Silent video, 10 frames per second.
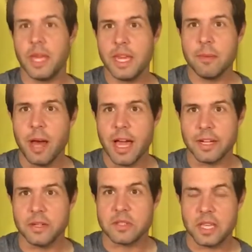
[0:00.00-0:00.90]
E
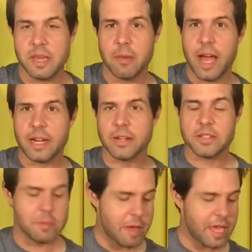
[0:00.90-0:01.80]
minors, E
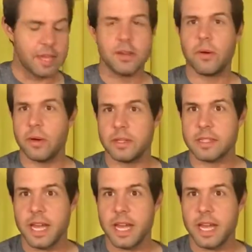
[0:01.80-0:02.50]
minors and making noise.